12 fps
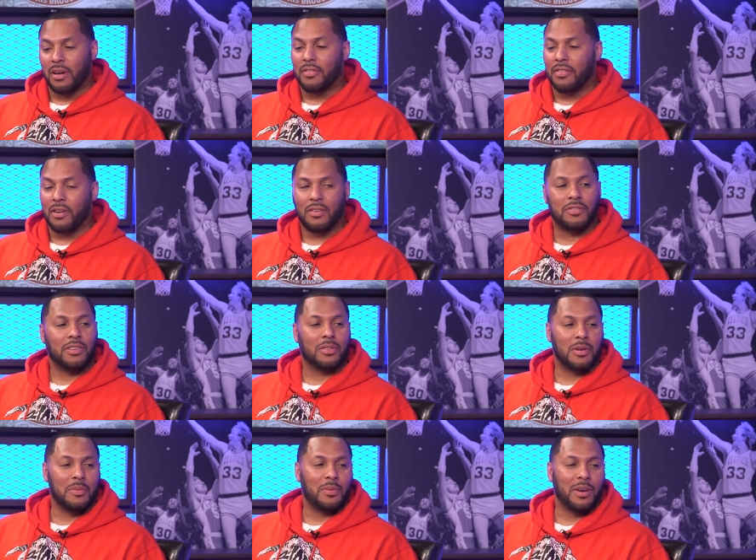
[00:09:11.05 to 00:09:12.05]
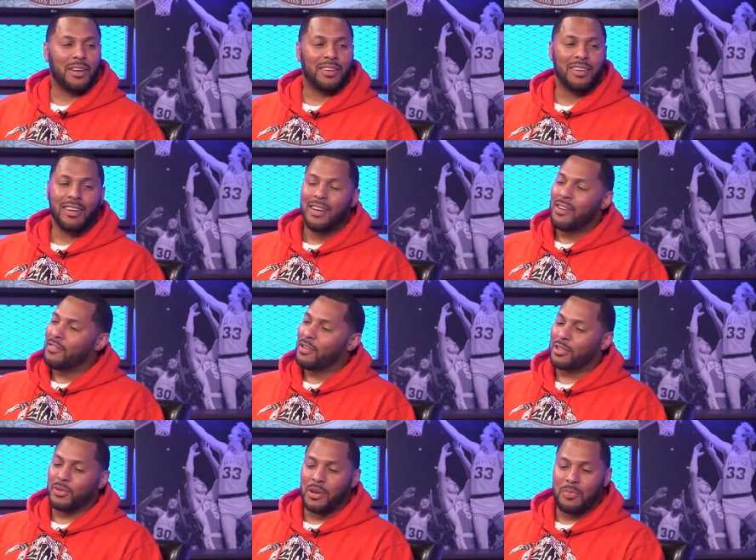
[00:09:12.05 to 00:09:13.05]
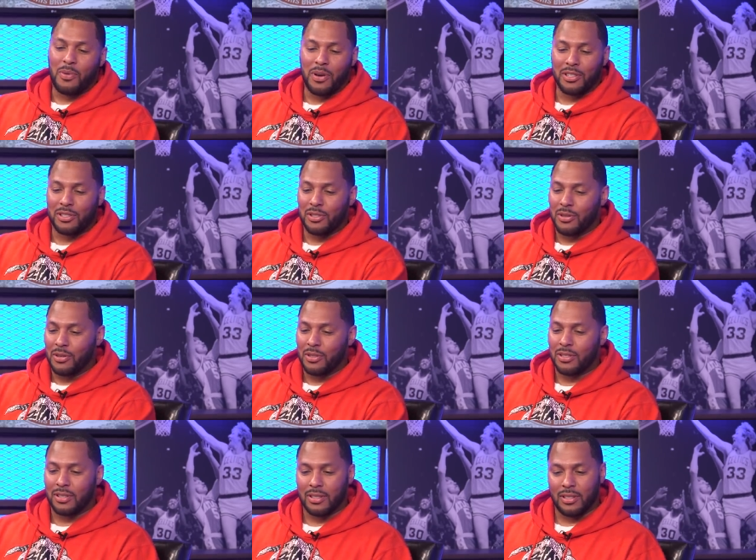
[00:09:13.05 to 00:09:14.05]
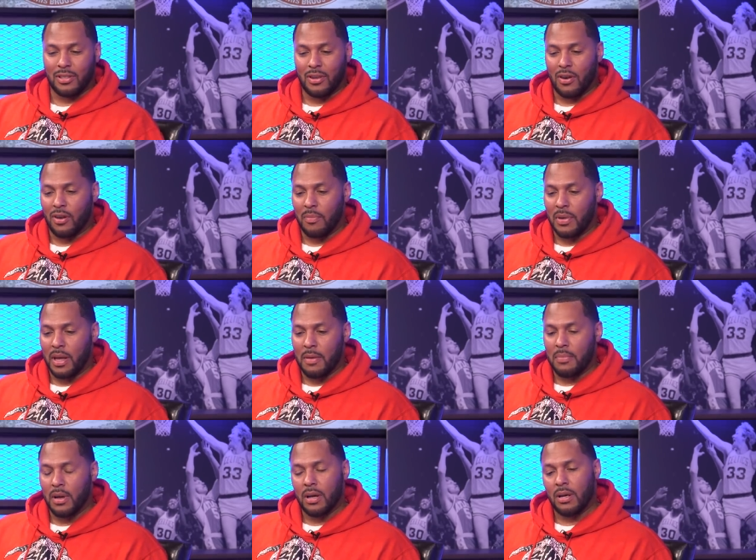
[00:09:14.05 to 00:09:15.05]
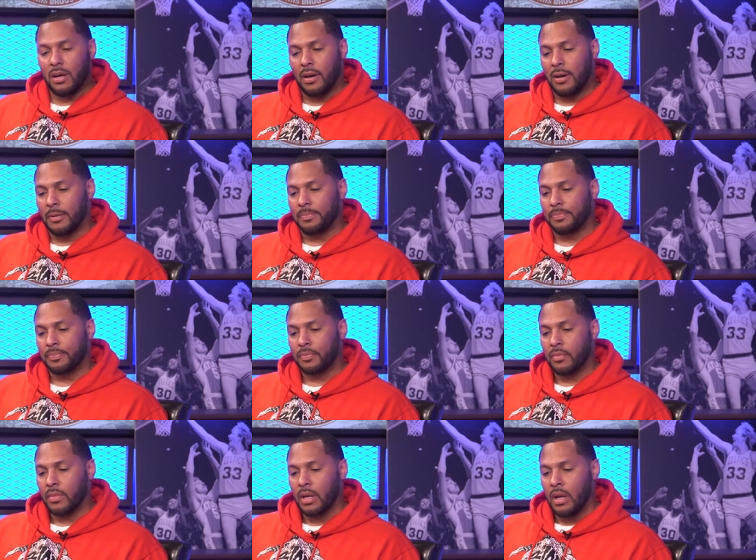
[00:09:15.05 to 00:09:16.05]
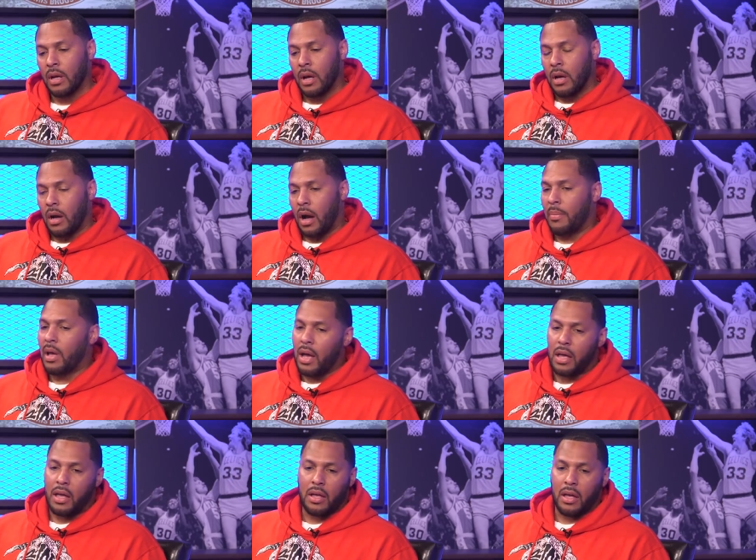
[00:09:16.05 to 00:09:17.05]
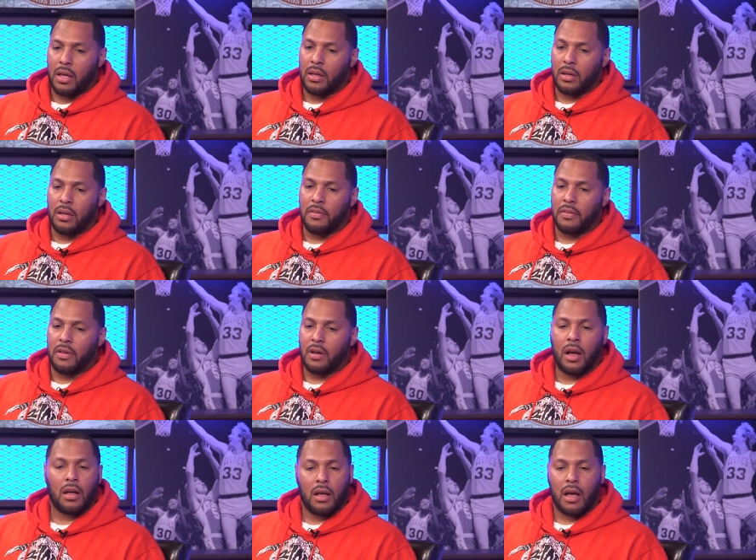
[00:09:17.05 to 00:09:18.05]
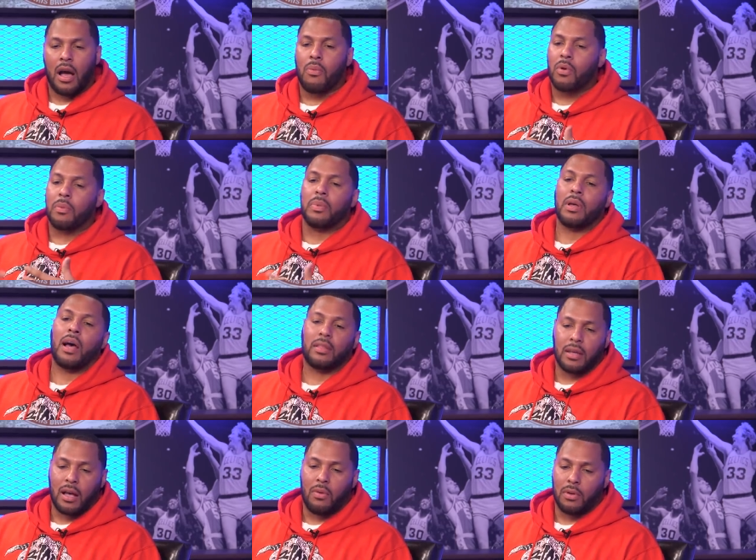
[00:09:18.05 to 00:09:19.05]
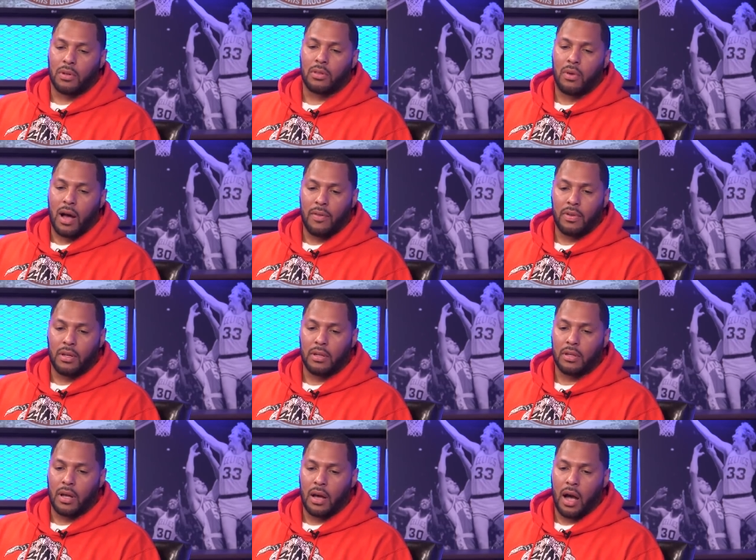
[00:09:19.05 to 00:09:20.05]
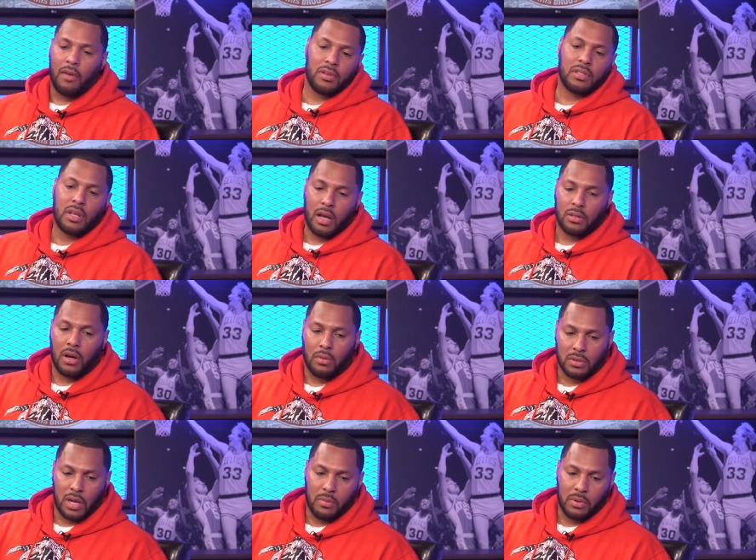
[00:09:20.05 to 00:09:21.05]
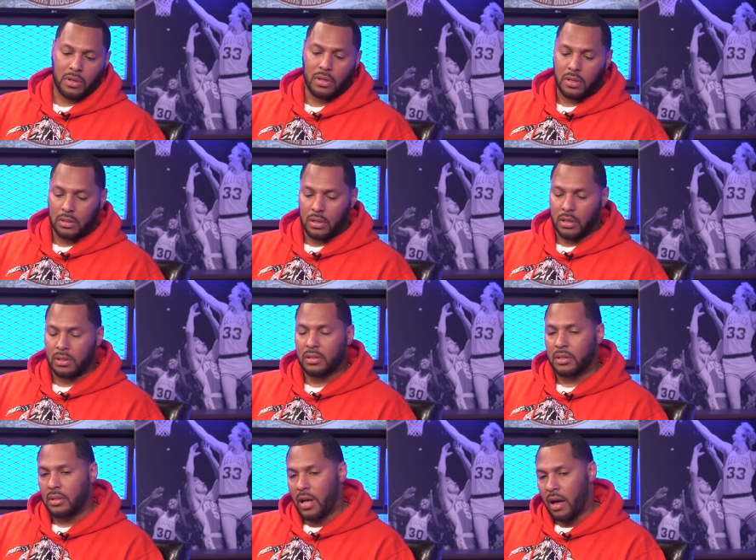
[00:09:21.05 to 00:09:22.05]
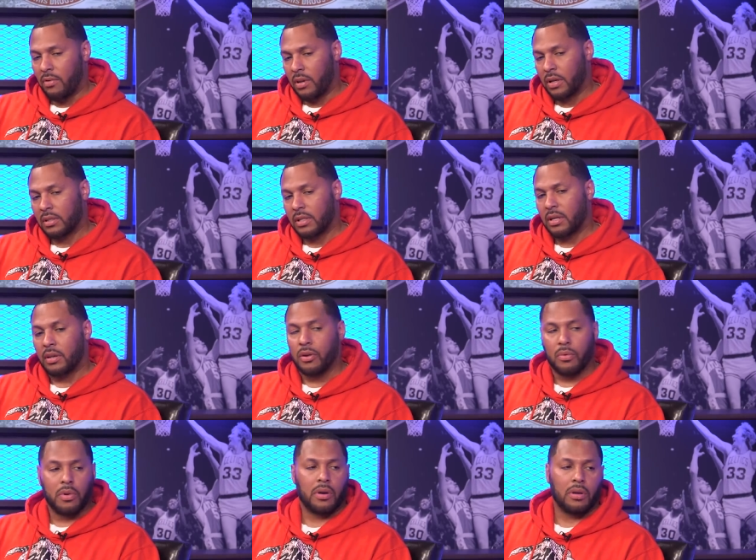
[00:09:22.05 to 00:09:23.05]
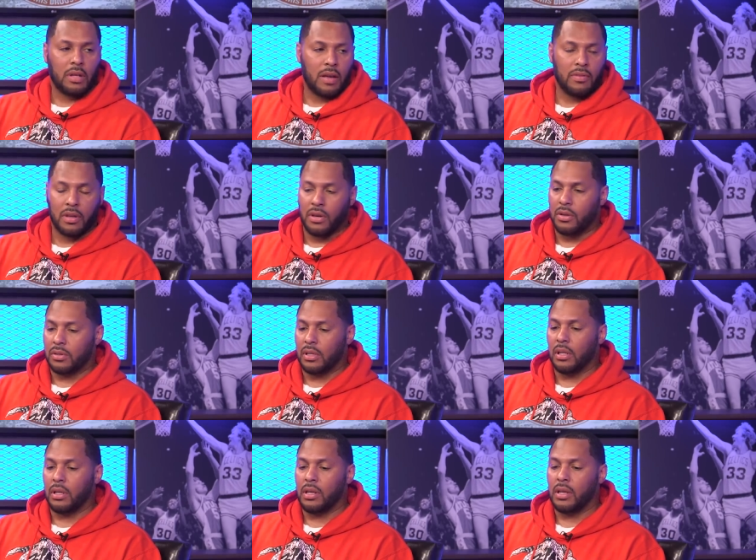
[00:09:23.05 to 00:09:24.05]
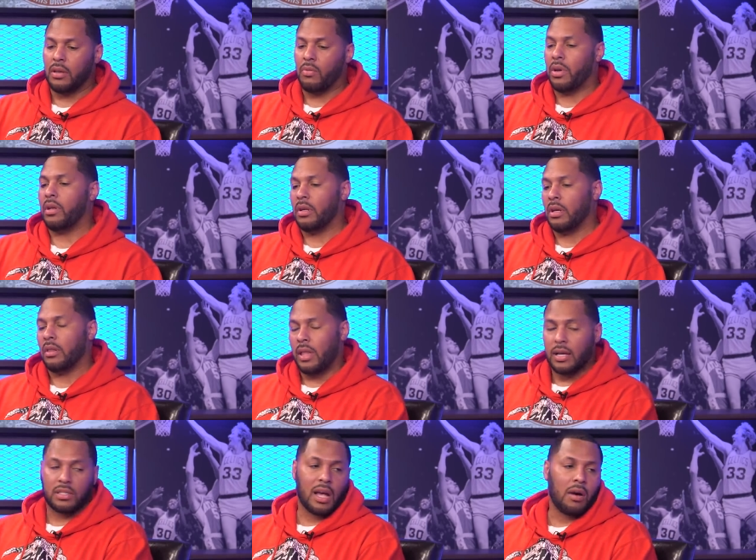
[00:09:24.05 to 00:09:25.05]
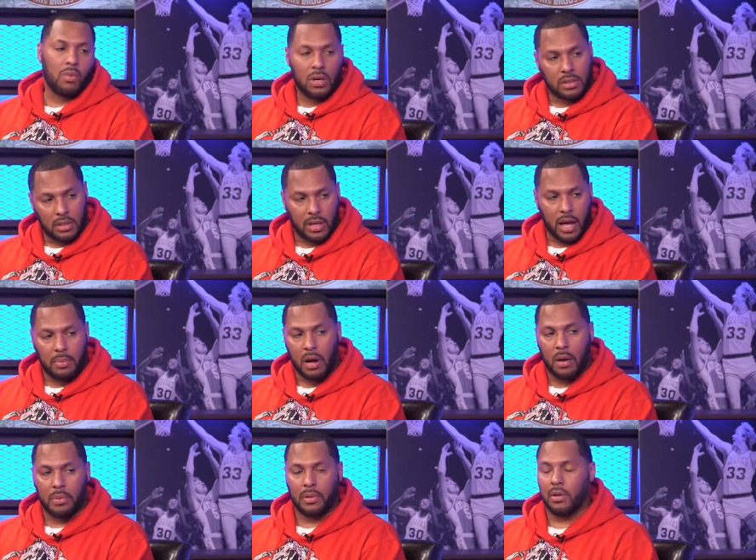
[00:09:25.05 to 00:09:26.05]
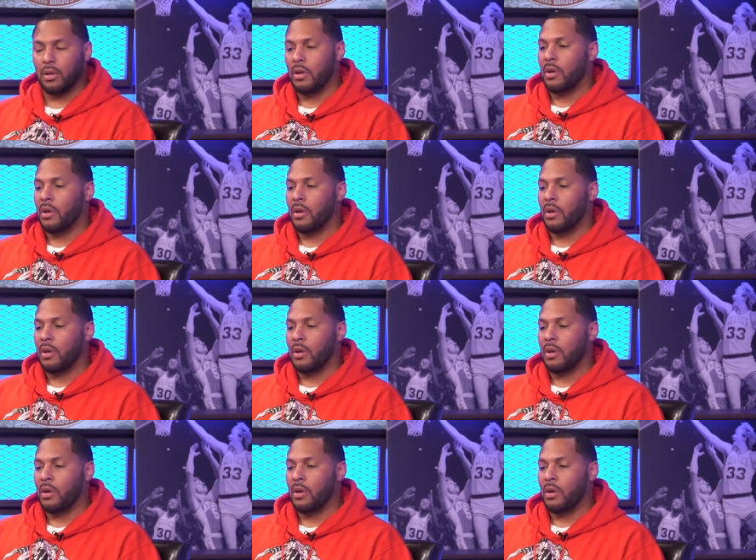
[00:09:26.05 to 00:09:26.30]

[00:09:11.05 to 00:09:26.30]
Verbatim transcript: money you for, thinking, for man, three point, for three point shooters. You know what I mean? But um, I mean, I, if I would have been, I think I would have thrived in it. Obviously, I, I was able to ex- have an extended career, 11 years in the league when that shot wasn't that popular.